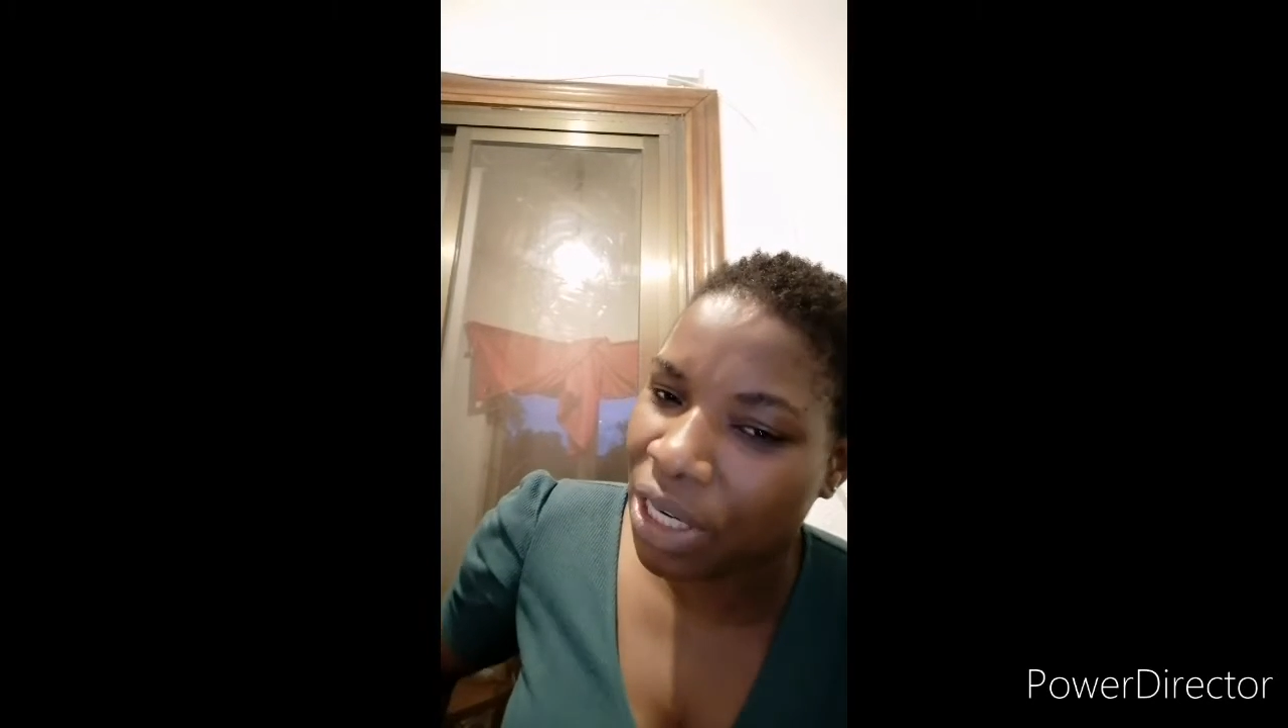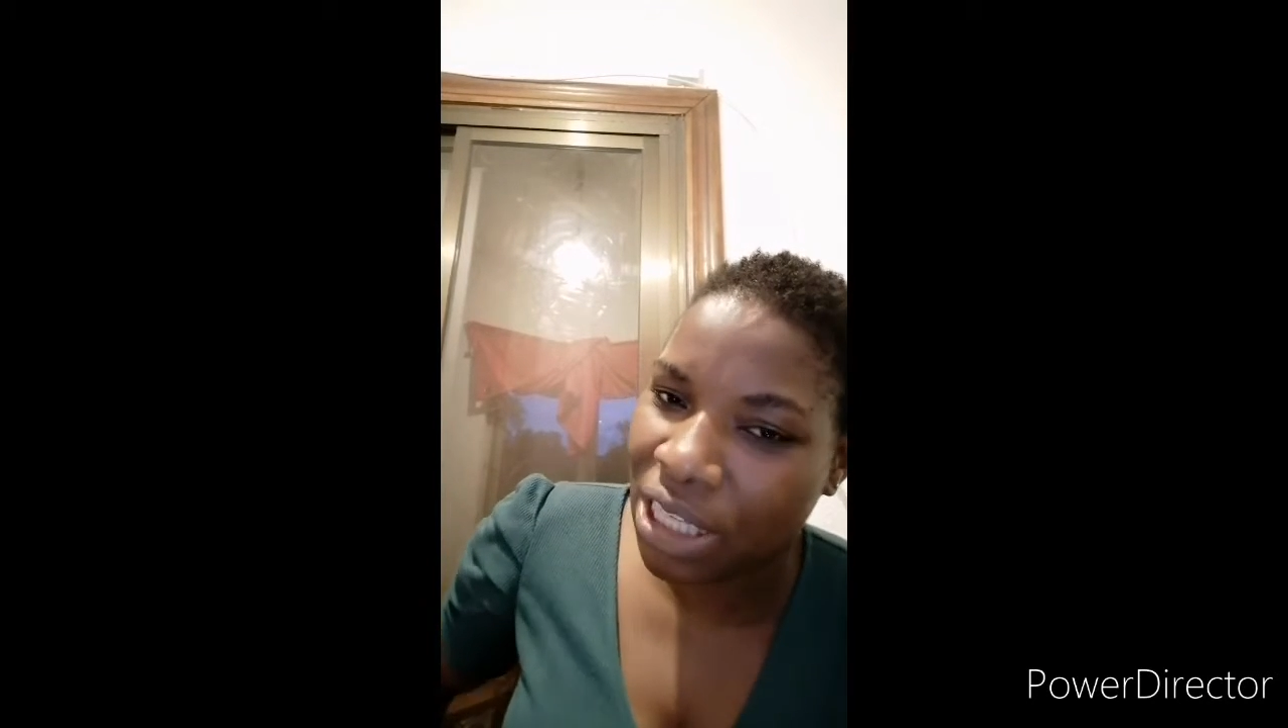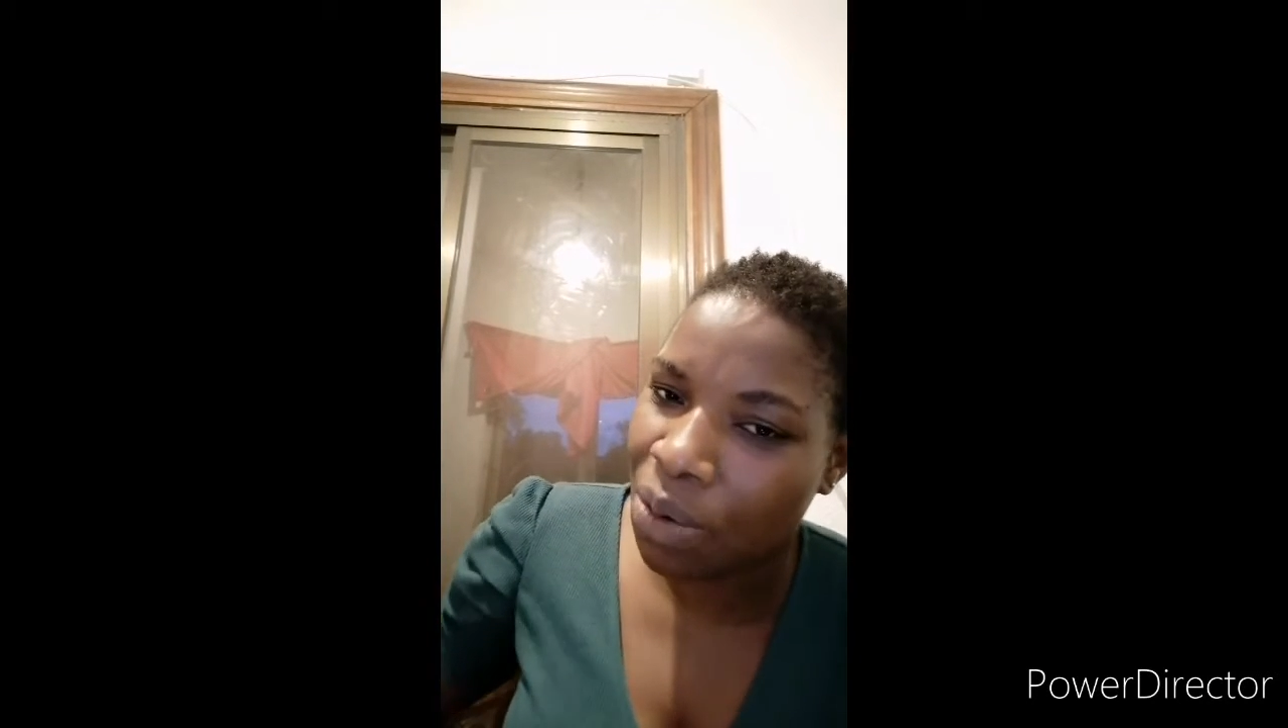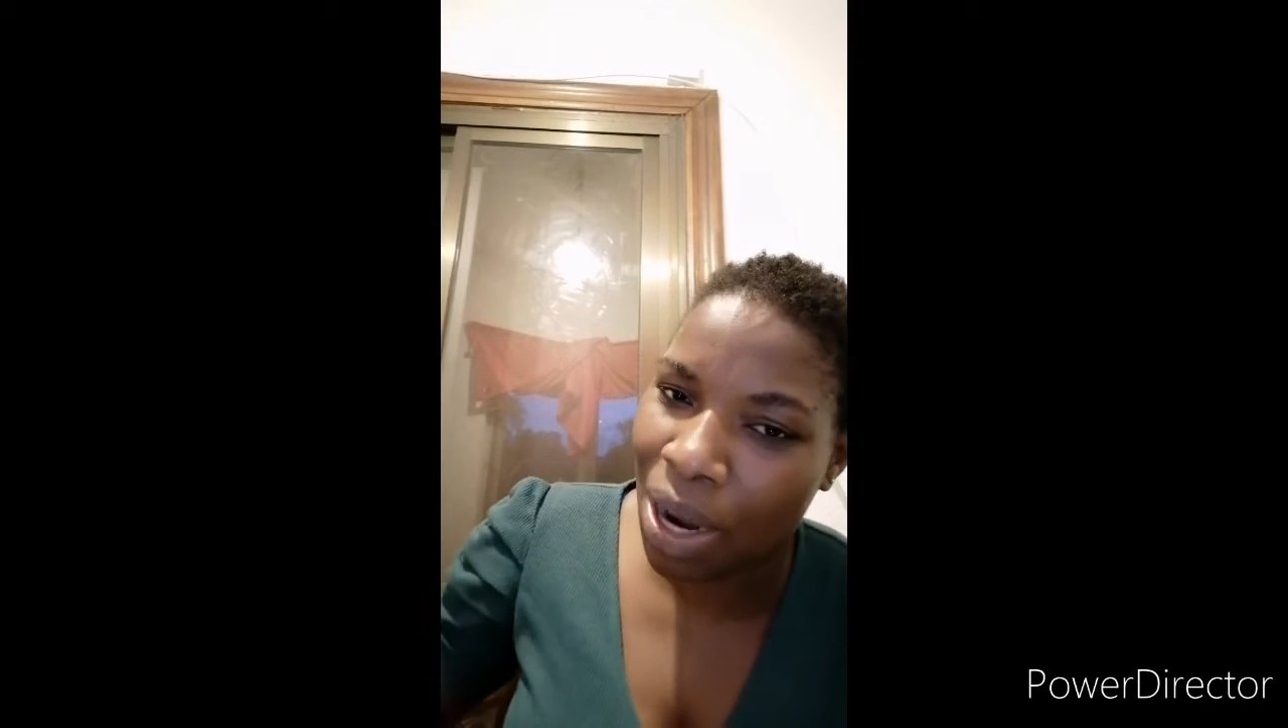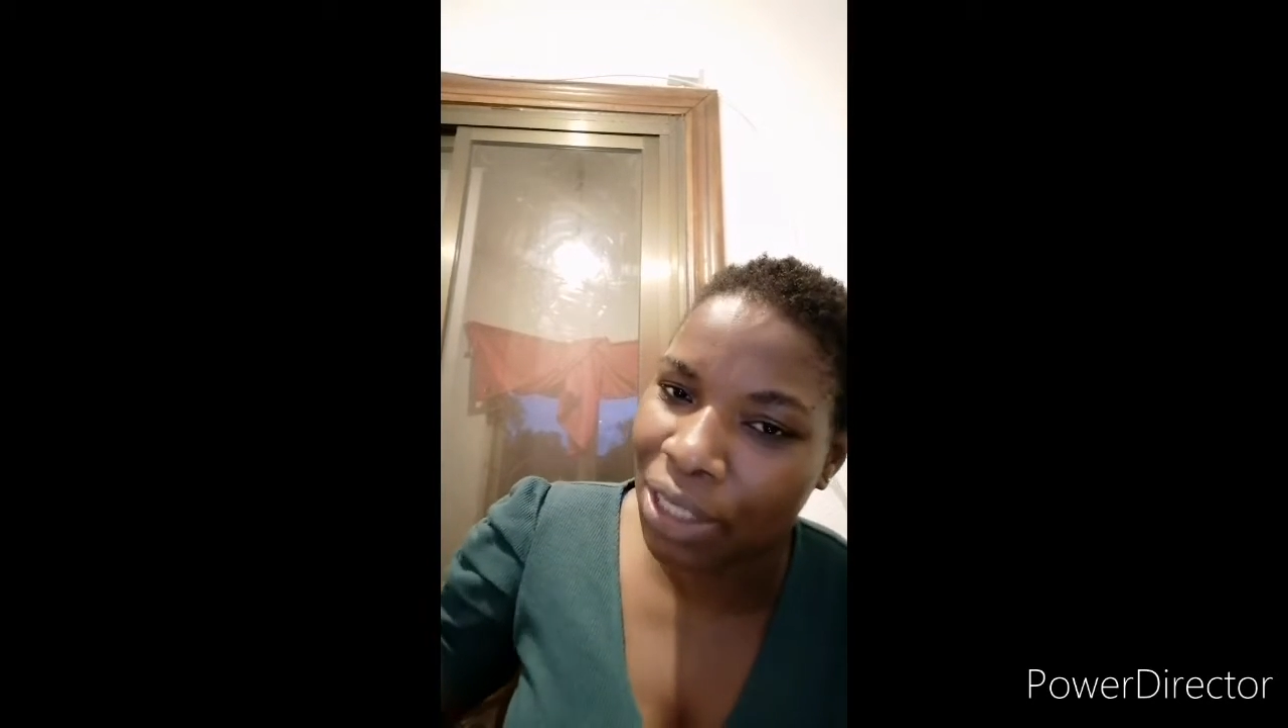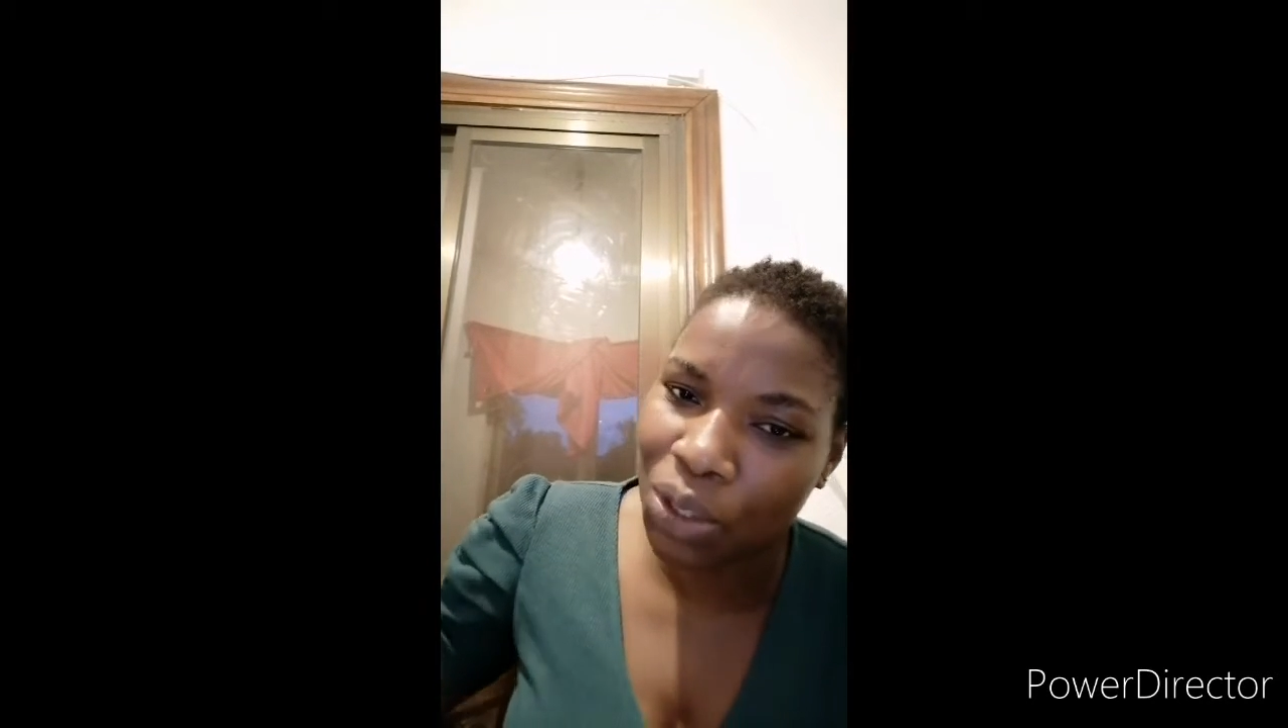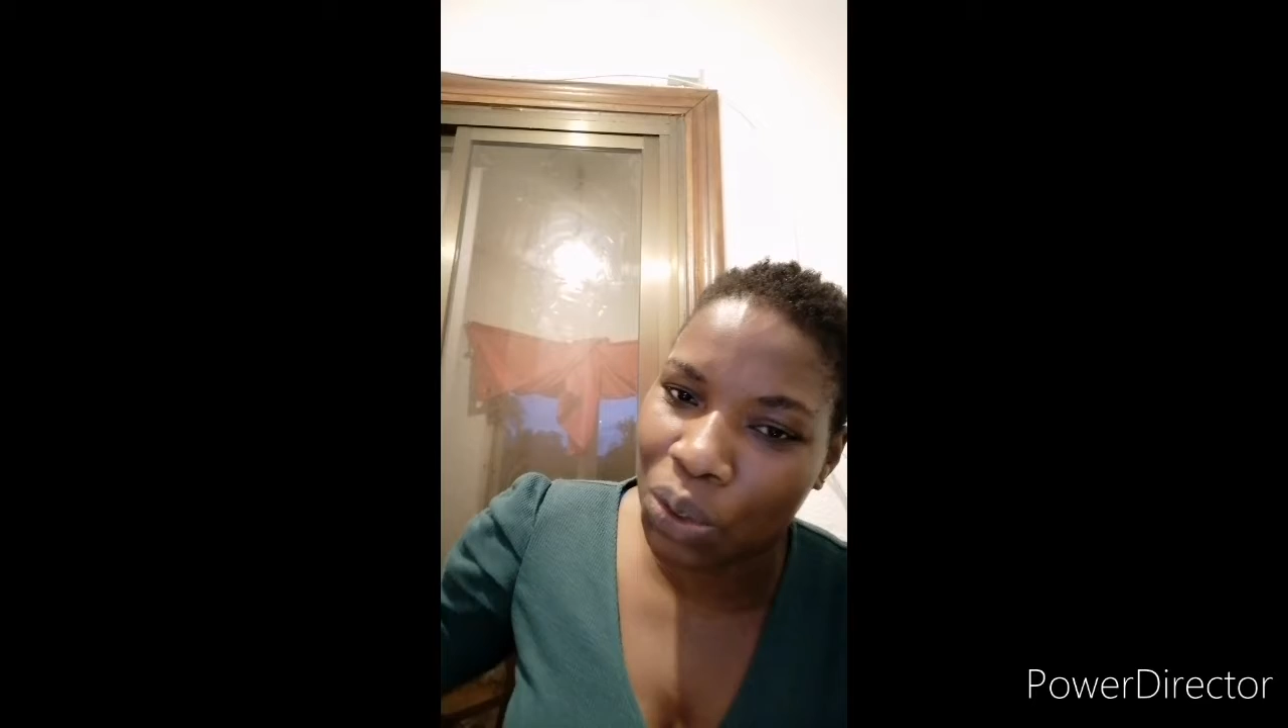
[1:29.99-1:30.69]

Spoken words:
pray January